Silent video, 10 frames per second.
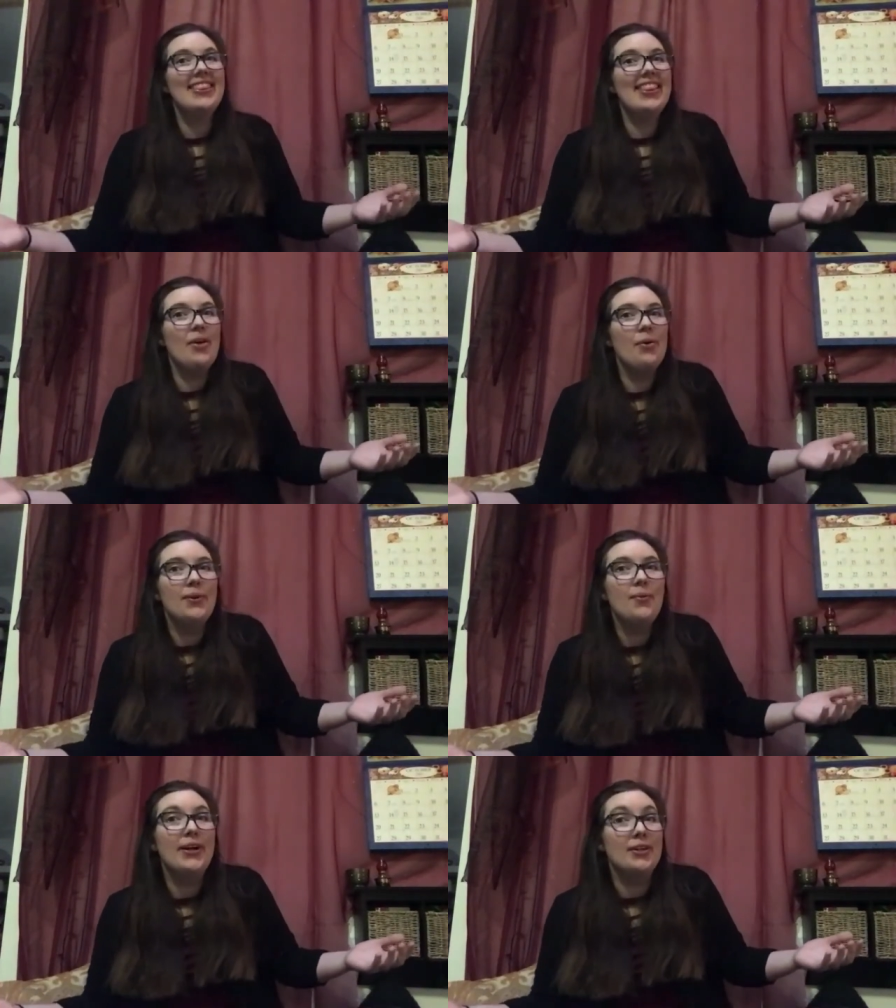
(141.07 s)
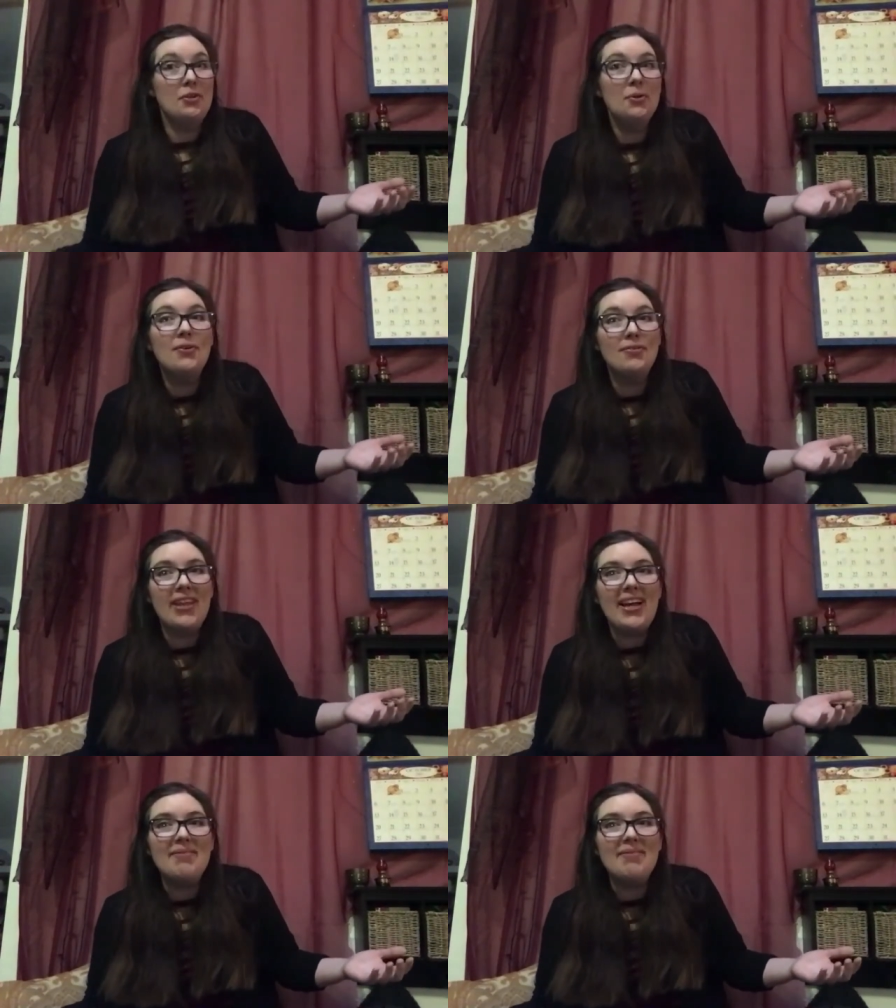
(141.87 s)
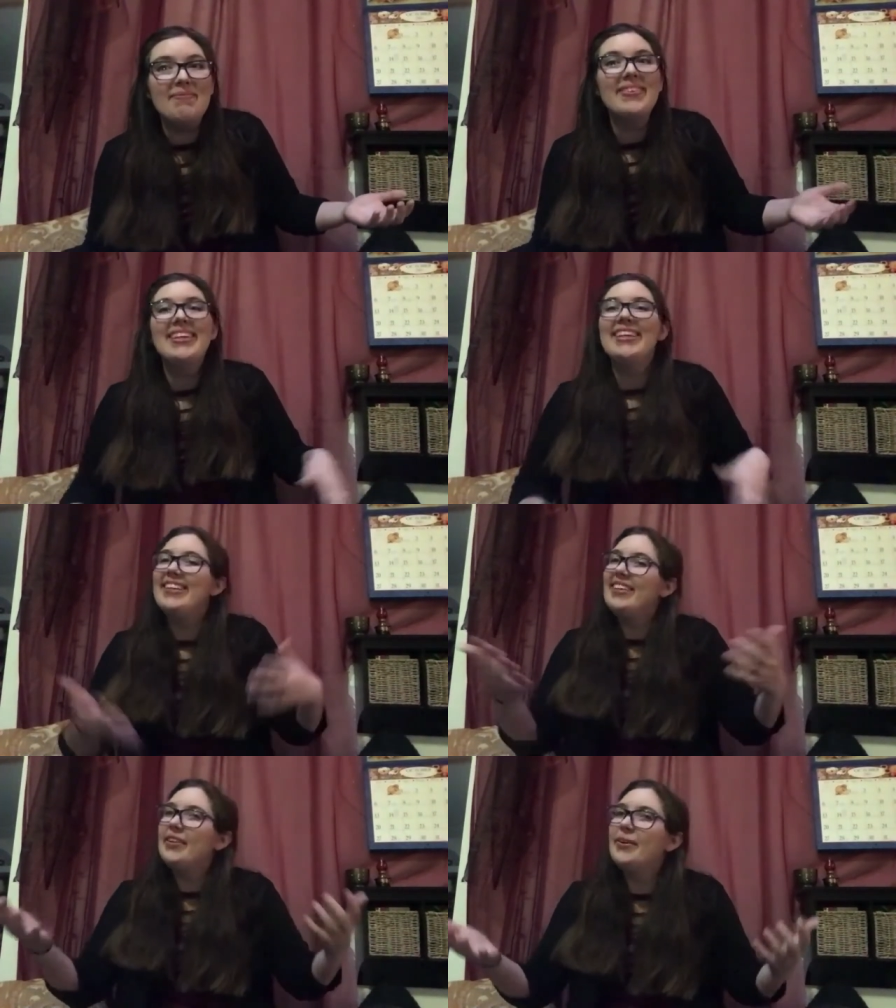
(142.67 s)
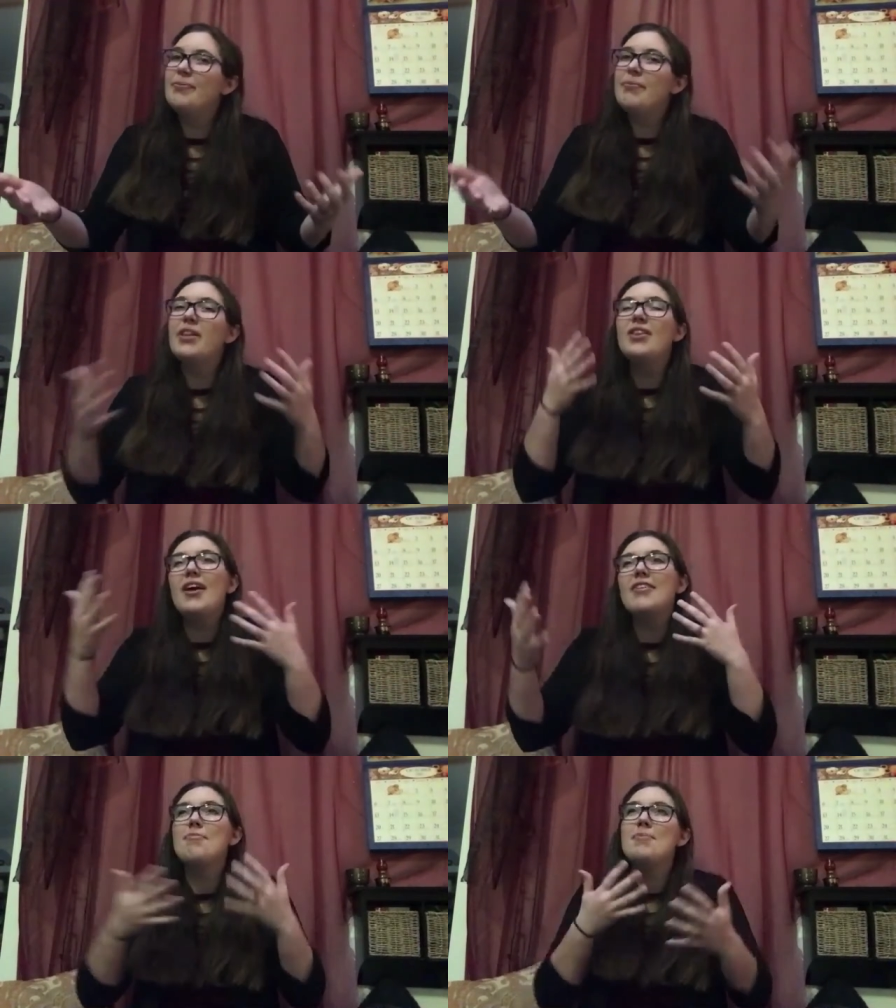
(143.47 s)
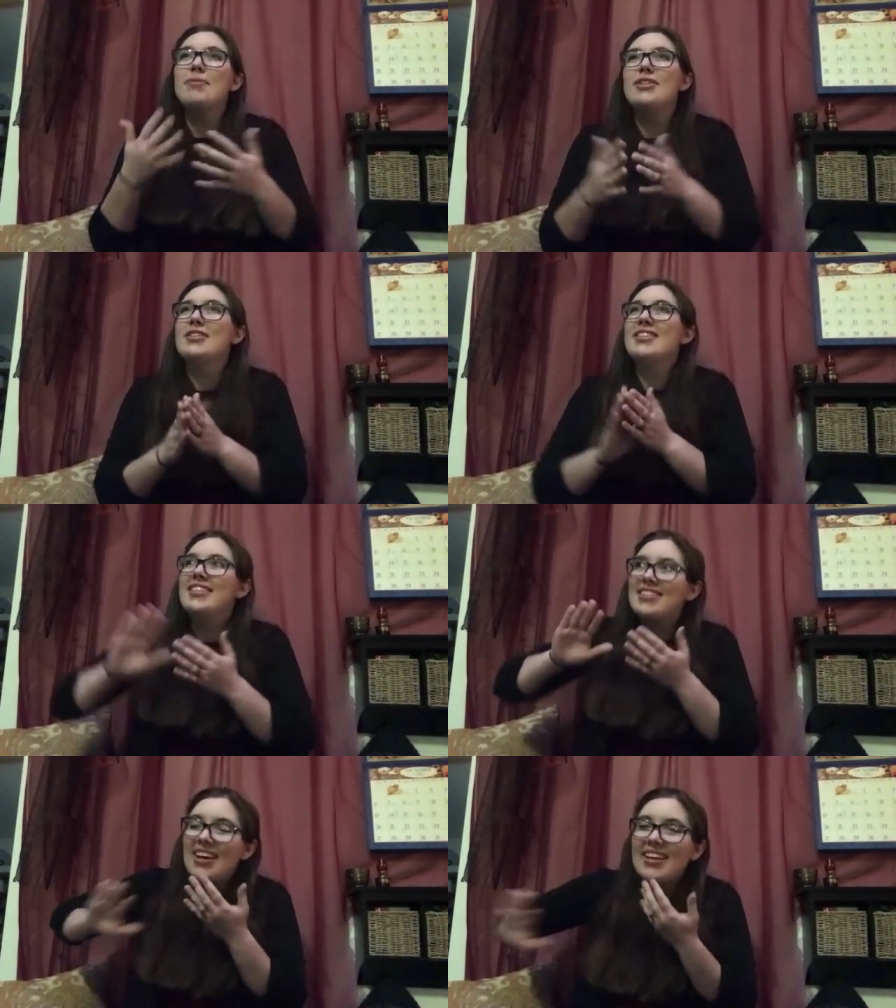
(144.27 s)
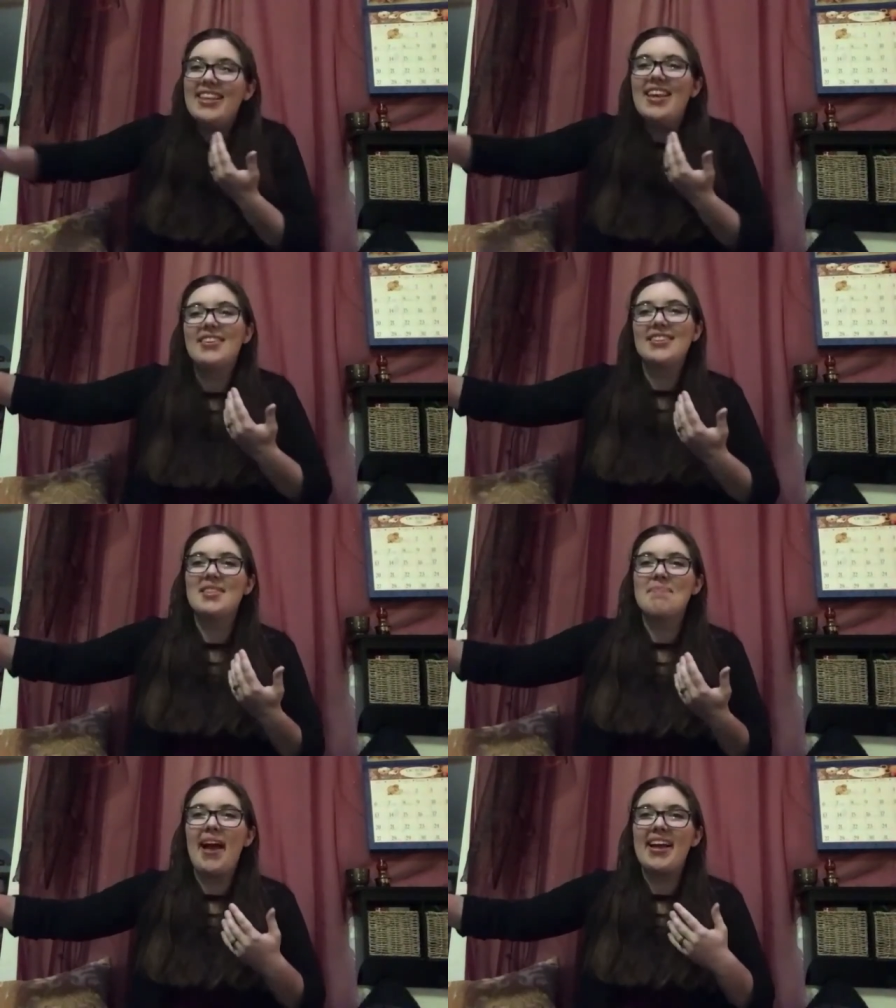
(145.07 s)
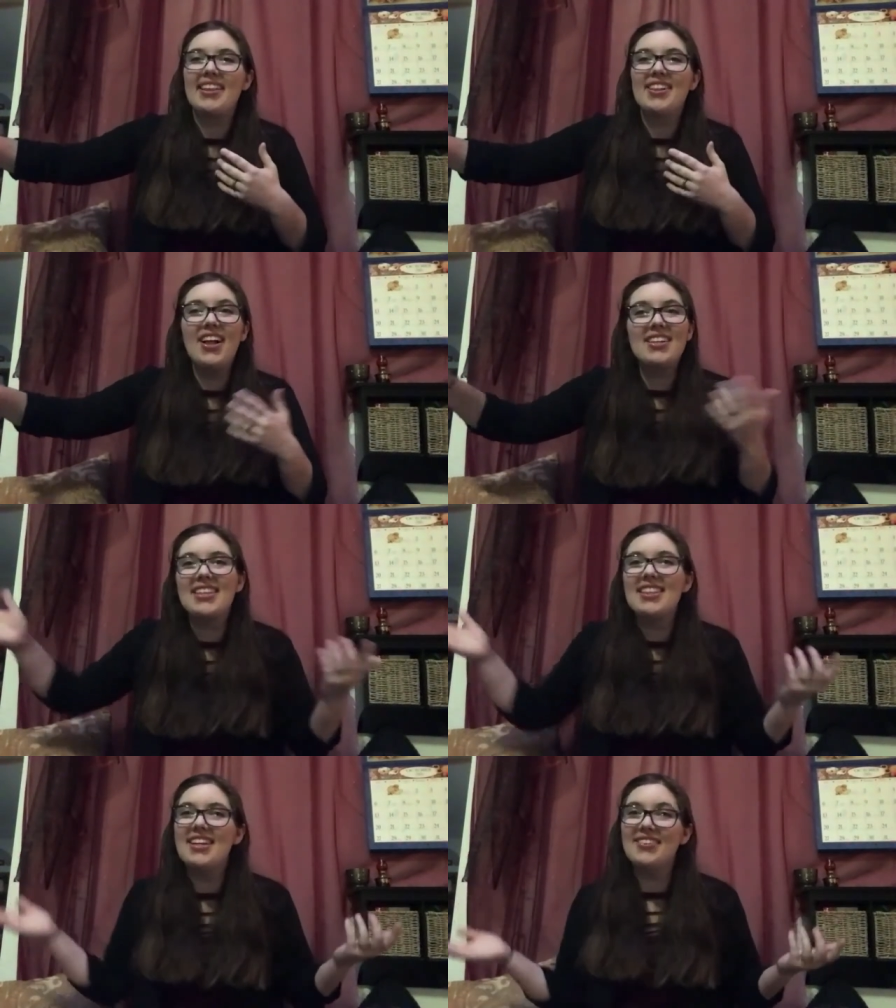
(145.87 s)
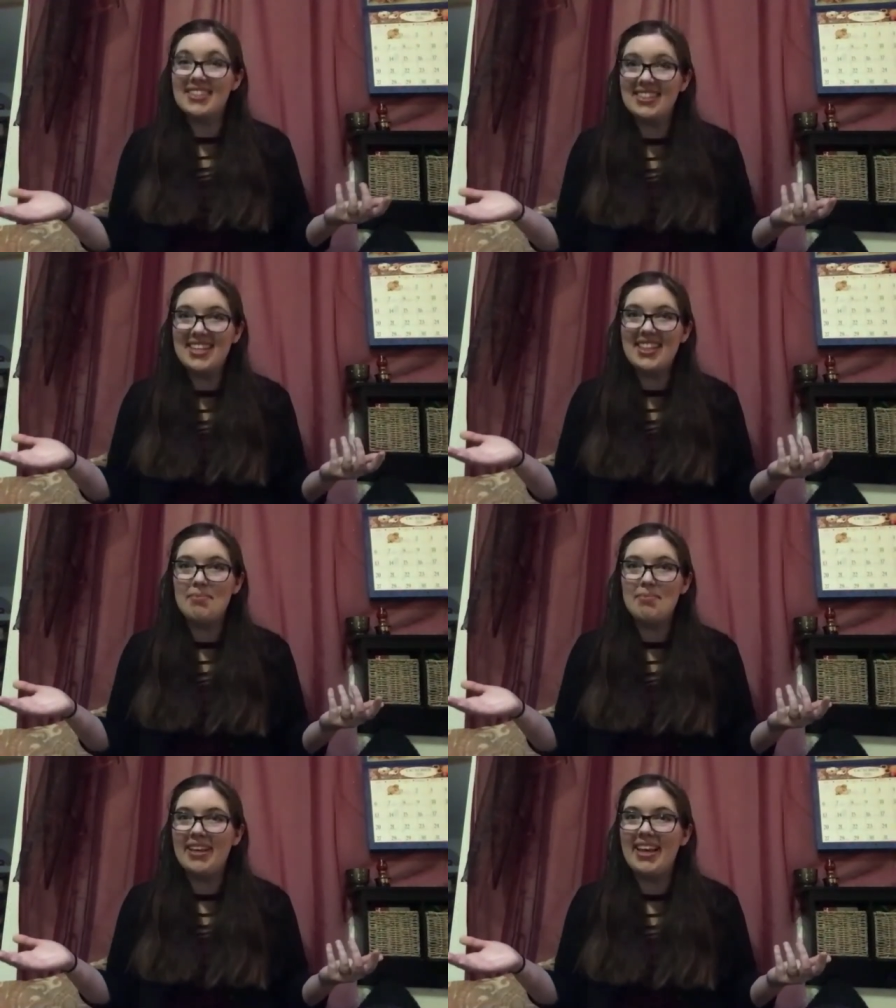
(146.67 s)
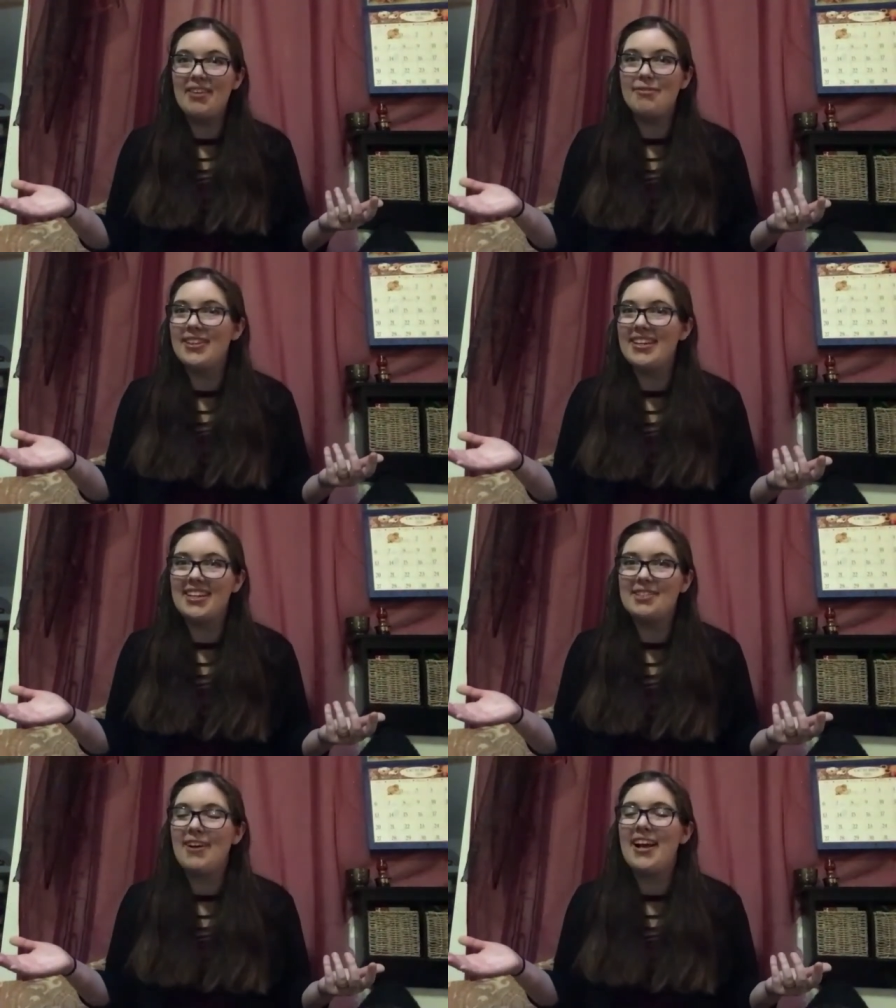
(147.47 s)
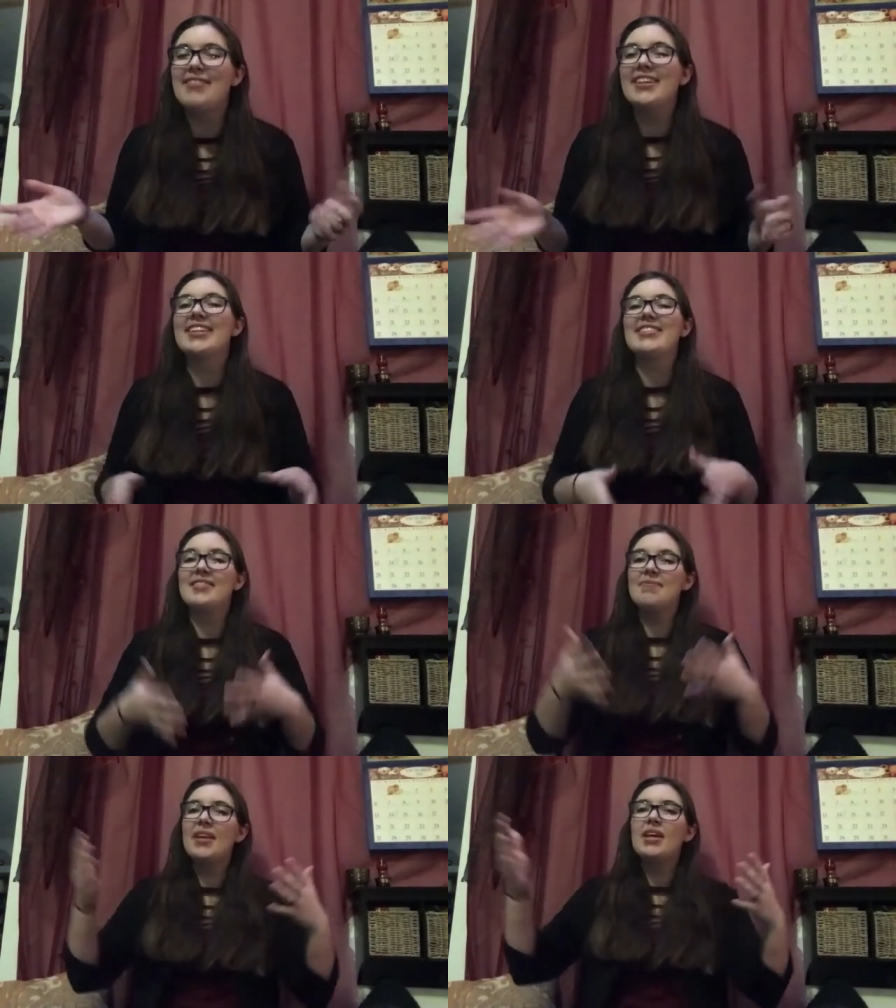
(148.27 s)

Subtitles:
they only wear 2 of them. You know, a lot of people just tuck the others in the back of the closet and they don't see them again for the next 5 years.